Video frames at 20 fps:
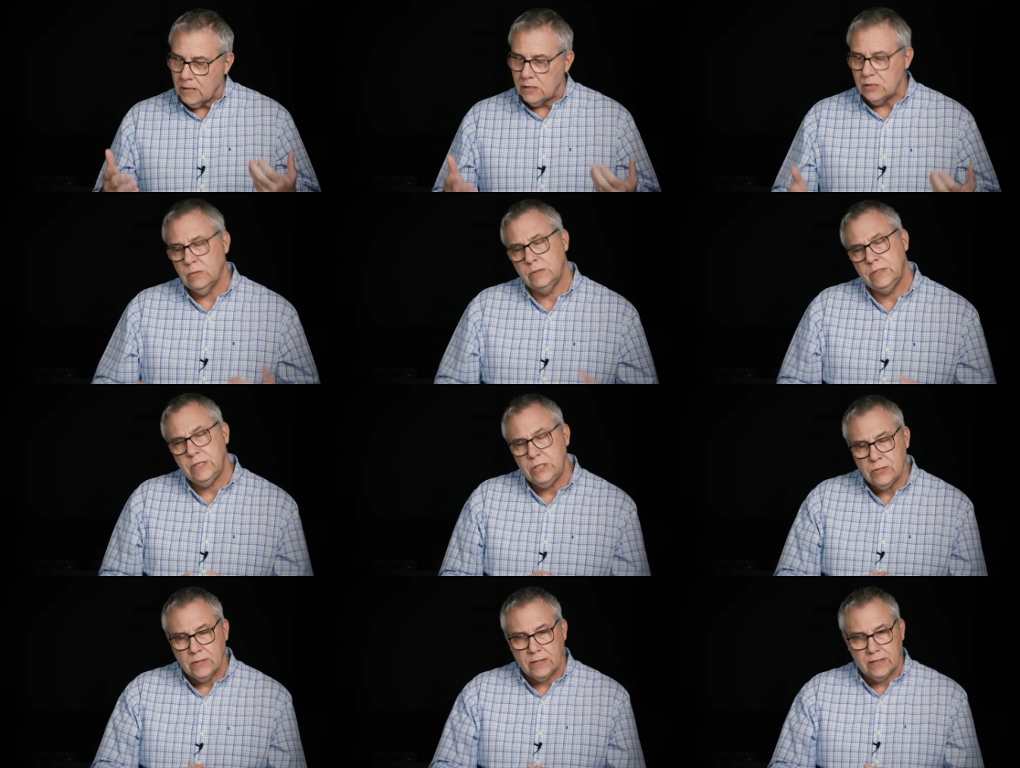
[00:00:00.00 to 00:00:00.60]
So,
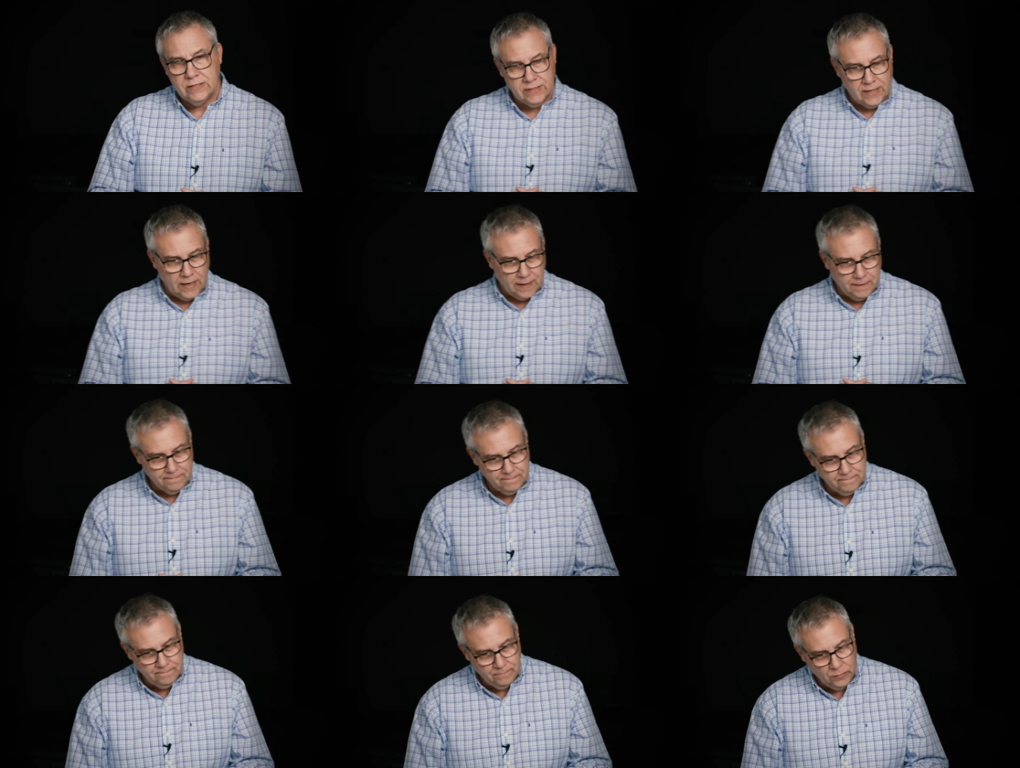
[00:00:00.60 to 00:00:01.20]
what's he trying to
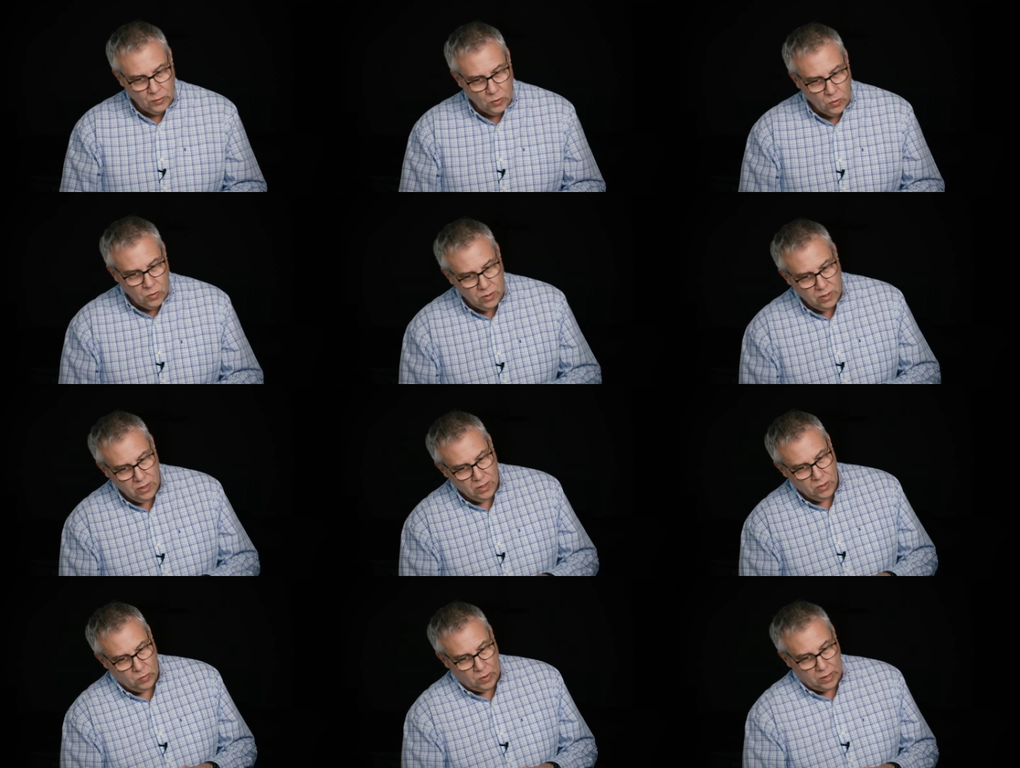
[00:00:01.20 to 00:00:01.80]
say?
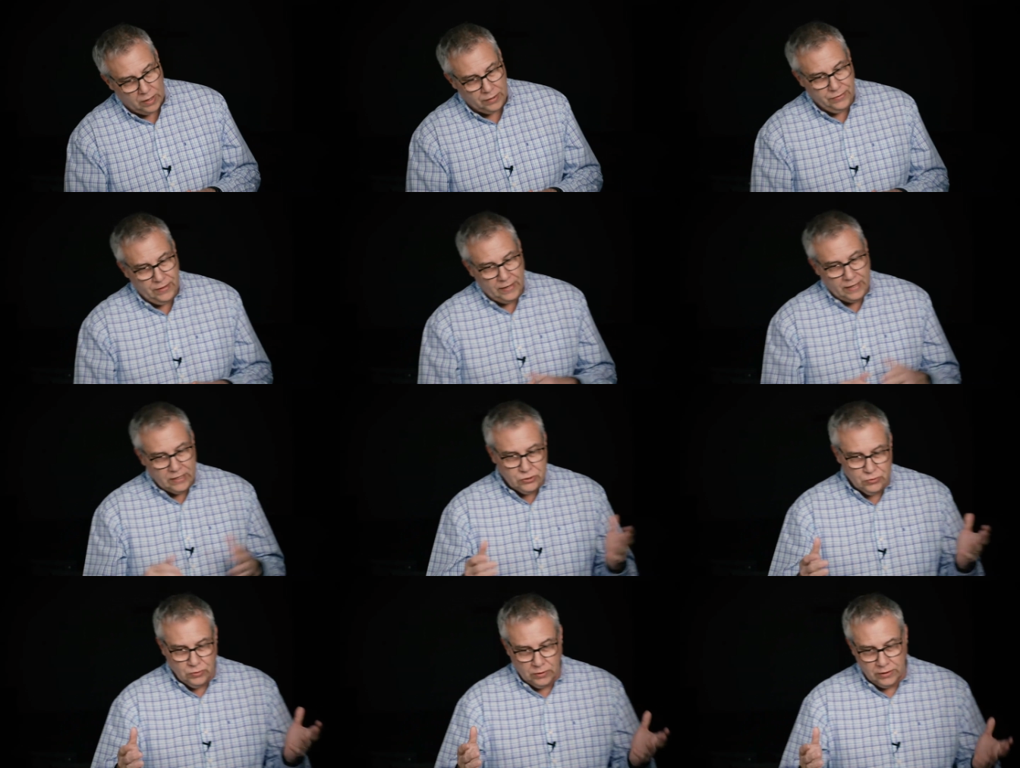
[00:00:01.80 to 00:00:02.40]
Well, I
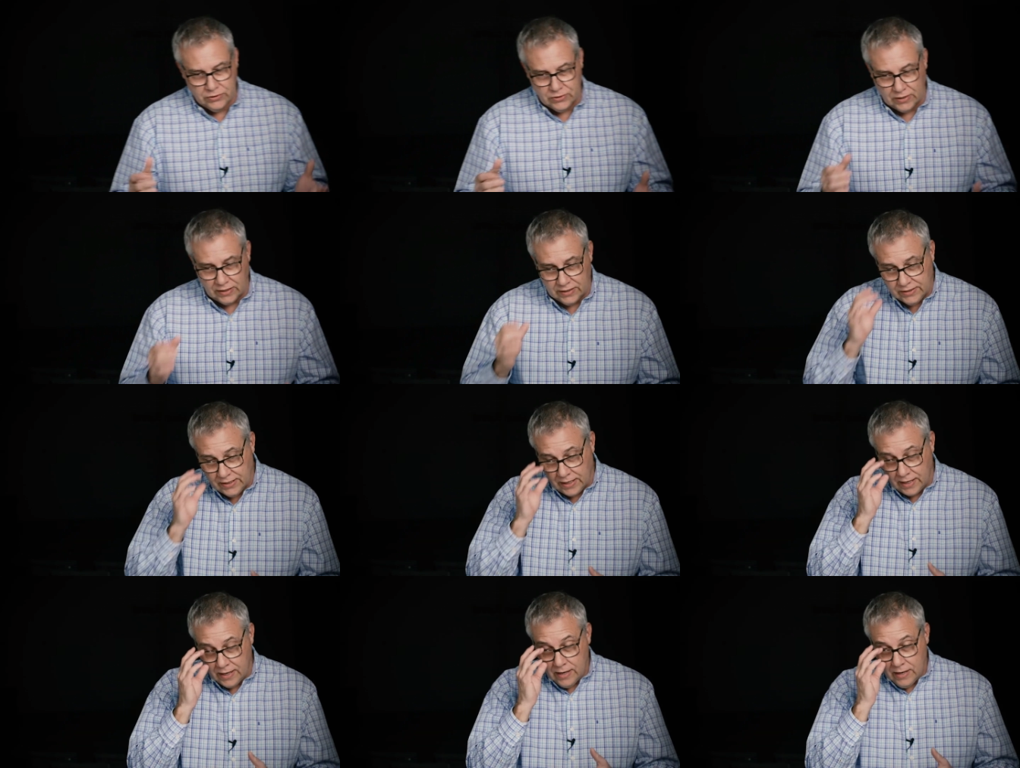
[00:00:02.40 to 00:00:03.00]
think he's really trying to
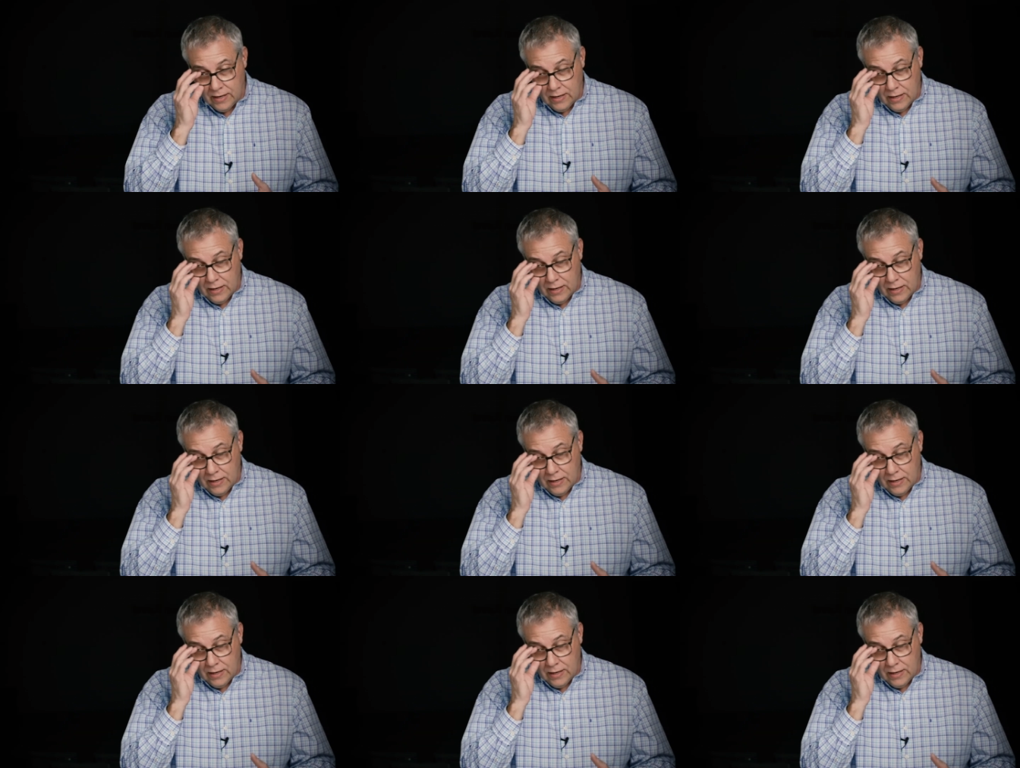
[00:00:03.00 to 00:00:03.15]
say